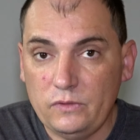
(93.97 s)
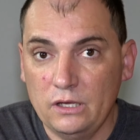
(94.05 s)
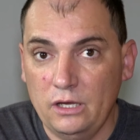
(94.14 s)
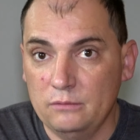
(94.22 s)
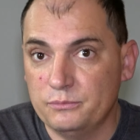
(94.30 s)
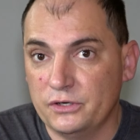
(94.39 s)

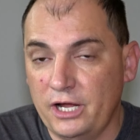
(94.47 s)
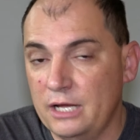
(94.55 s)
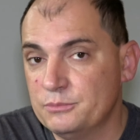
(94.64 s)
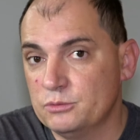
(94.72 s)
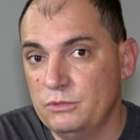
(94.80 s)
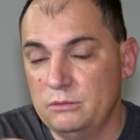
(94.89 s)
and
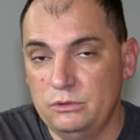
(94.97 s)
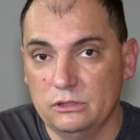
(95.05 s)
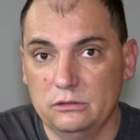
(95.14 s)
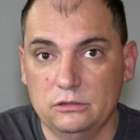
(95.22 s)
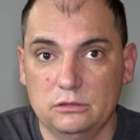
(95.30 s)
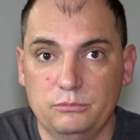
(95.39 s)
perhaps maybe a
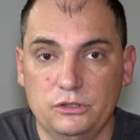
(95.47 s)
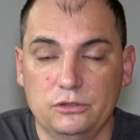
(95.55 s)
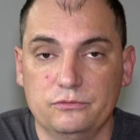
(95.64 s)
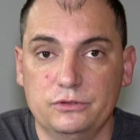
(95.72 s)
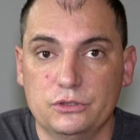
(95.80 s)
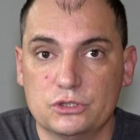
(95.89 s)
little bit
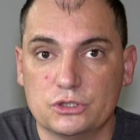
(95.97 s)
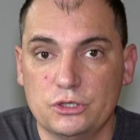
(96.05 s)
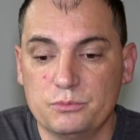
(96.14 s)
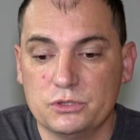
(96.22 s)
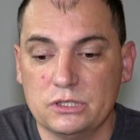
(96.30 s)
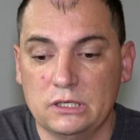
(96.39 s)
of a
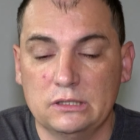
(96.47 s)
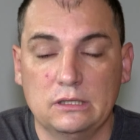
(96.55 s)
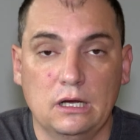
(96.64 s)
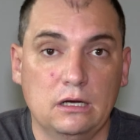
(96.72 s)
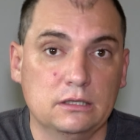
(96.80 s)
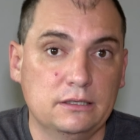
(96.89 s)
description
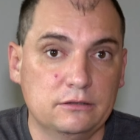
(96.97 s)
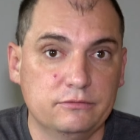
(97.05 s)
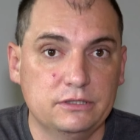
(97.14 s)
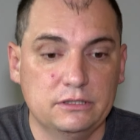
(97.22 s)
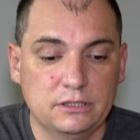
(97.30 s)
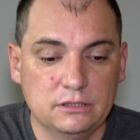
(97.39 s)
on
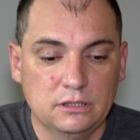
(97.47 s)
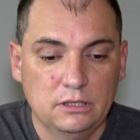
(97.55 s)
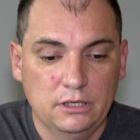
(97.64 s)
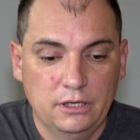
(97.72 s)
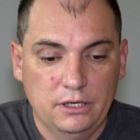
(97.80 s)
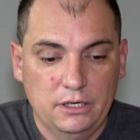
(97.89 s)
everything.
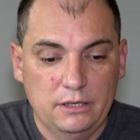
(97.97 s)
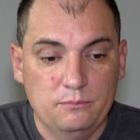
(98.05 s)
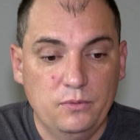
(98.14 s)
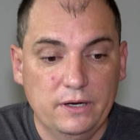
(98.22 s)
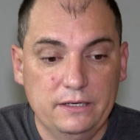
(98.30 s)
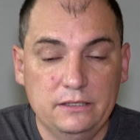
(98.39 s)

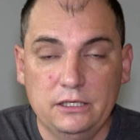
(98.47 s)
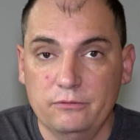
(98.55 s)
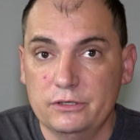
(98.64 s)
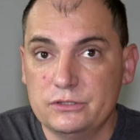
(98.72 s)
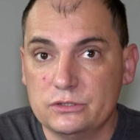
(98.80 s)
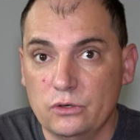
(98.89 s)
But
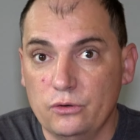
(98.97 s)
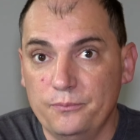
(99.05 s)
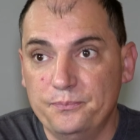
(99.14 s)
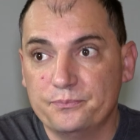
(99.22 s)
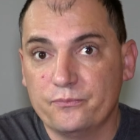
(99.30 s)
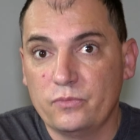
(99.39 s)
anyway,
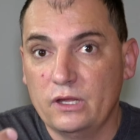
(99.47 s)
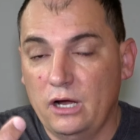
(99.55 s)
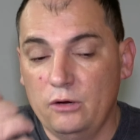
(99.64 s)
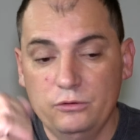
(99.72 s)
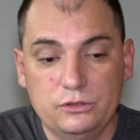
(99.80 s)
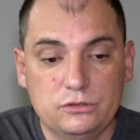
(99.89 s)
so
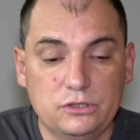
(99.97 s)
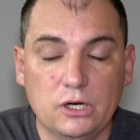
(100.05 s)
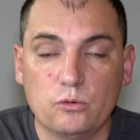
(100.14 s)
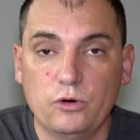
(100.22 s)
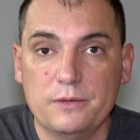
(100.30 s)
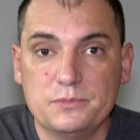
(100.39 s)
I went to
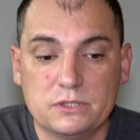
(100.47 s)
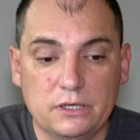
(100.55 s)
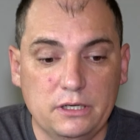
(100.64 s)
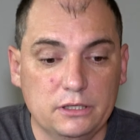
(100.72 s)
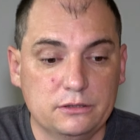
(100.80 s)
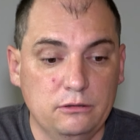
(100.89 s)
their
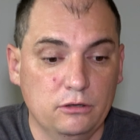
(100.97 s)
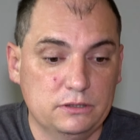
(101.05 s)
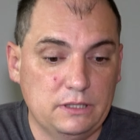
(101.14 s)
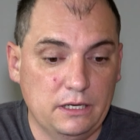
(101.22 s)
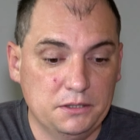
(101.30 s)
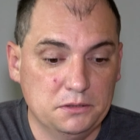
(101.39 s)
website, I
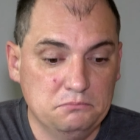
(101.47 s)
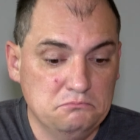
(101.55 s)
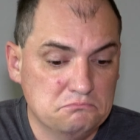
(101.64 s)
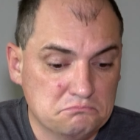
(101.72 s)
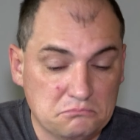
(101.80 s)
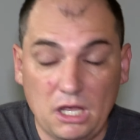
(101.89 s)
looked at it.
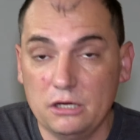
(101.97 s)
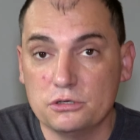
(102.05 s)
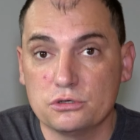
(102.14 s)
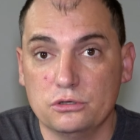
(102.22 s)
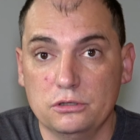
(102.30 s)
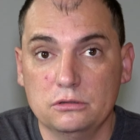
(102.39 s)
Yeah,
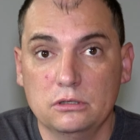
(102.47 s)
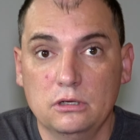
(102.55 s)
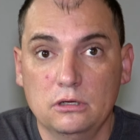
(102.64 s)
sure,